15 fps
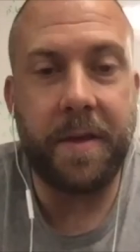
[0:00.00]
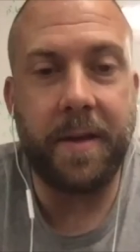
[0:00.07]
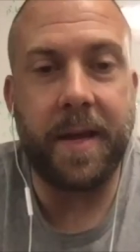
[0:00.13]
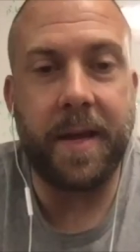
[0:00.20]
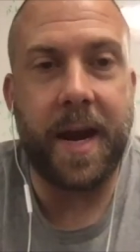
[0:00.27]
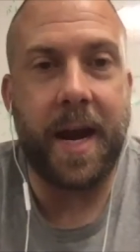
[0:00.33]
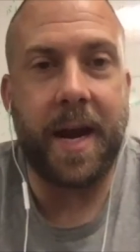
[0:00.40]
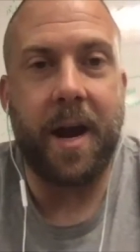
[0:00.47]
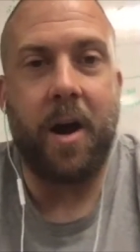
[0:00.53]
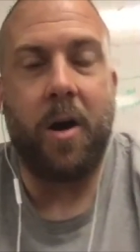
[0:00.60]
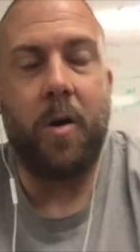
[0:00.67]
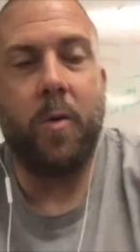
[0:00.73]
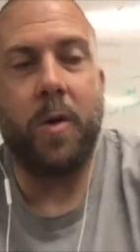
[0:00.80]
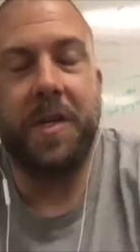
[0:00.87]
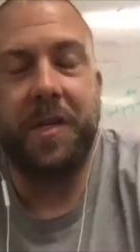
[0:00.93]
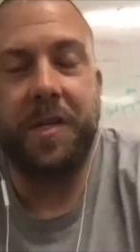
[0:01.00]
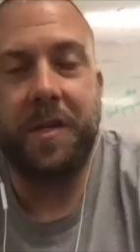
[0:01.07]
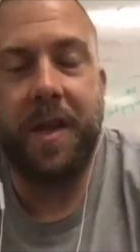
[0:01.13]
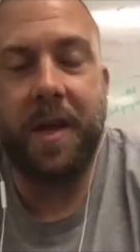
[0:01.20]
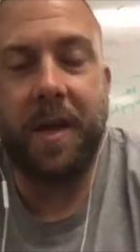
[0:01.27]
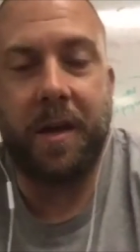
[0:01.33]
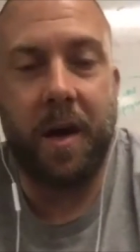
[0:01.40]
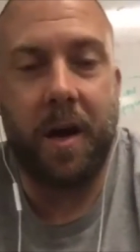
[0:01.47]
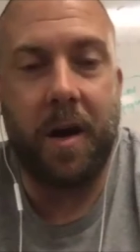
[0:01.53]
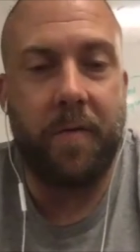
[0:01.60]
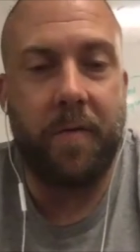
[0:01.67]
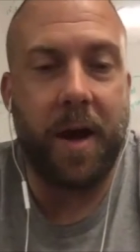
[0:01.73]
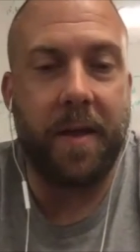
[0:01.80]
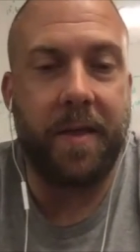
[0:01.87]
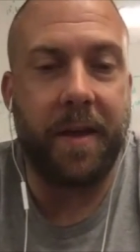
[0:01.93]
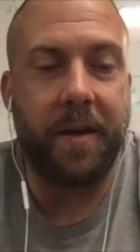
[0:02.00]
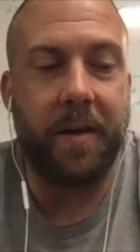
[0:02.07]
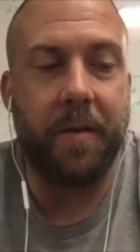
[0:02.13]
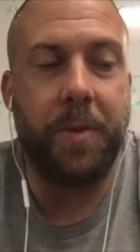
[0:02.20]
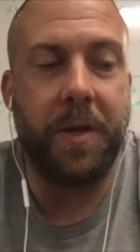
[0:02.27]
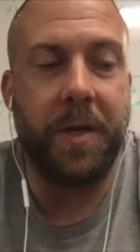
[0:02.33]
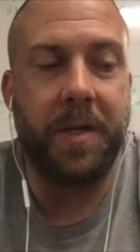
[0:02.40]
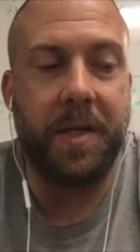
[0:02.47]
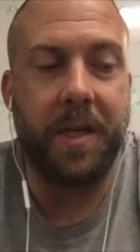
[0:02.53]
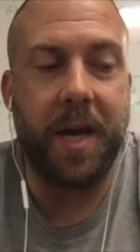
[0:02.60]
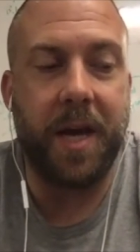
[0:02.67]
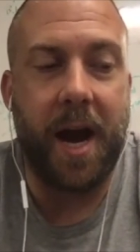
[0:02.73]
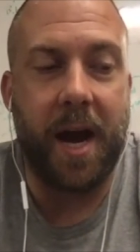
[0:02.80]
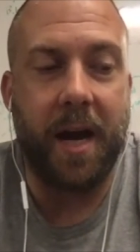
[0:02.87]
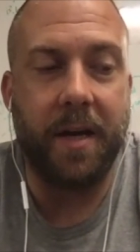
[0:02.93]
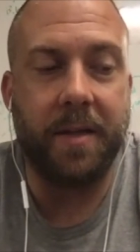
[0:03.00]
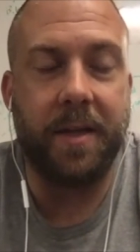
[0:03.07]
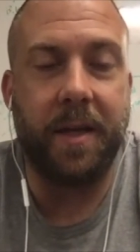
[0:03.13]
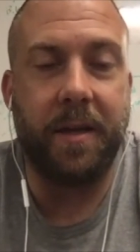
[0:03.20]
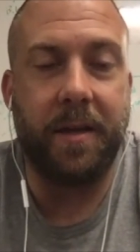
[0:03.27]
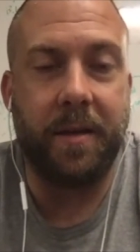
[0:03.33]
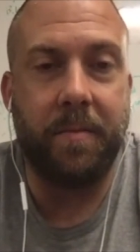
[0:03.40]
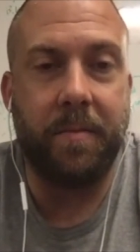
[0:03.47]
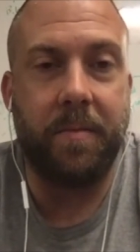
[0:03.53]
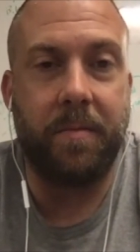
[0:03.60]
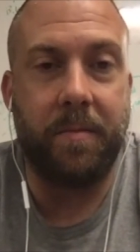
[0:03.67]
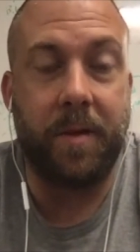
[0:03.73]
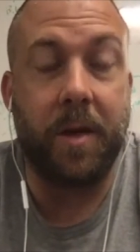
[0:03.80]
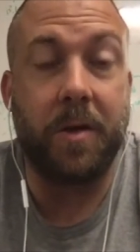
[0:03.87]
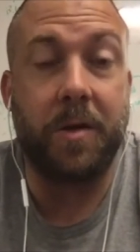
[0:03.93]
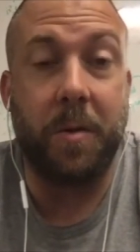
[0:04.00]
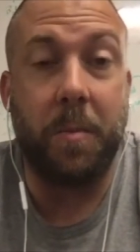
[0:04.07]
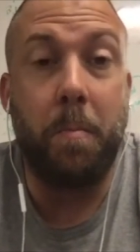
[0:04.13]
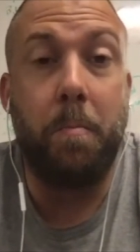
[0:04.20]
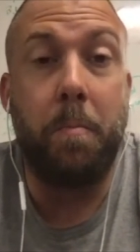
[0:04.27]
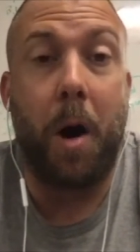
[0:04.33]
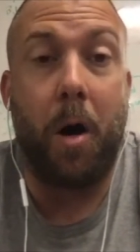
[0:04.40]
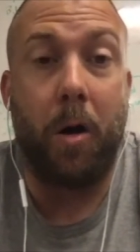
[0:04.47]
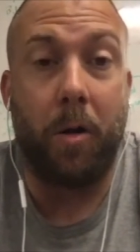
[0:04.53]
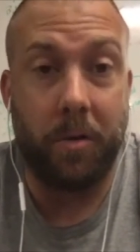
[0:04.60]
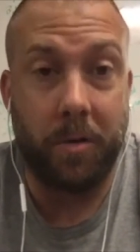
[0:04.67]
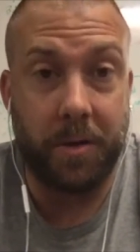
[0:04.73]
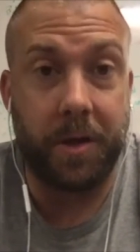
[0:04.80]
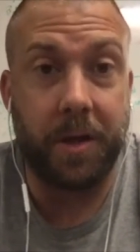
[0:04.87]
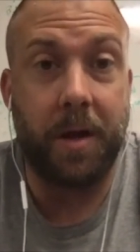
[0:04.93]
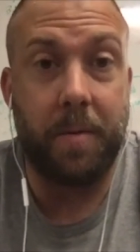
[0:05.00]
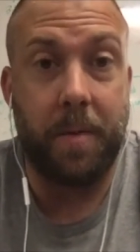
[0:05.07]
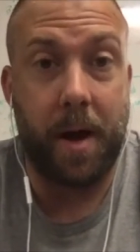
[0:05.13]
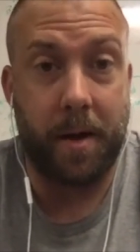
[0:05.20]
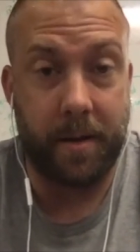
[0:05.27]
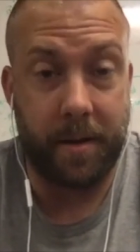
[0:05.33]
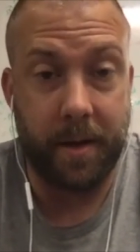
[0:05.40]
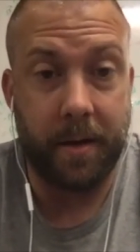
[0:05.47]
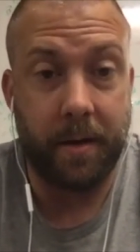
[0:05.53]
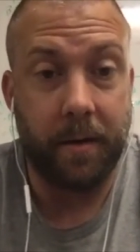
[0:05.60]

that I always think of when I think of BCI is that there's some ballers that come out of there.